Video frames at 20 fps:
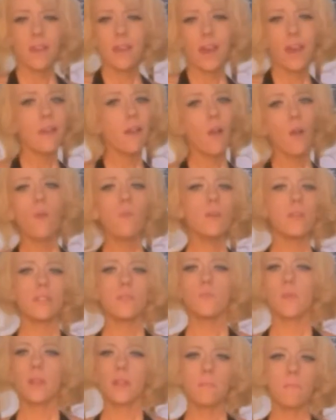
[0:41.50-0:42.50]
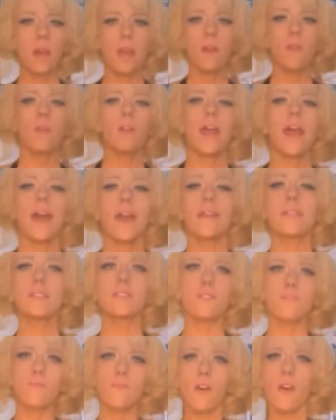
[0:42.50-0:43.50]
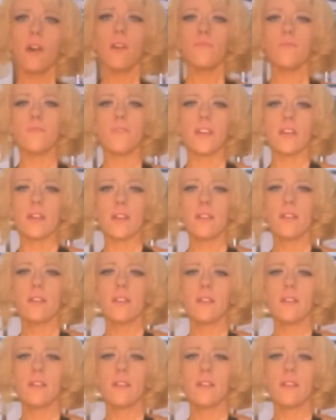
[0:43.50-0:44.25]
I always wanted my own act in vaudeville.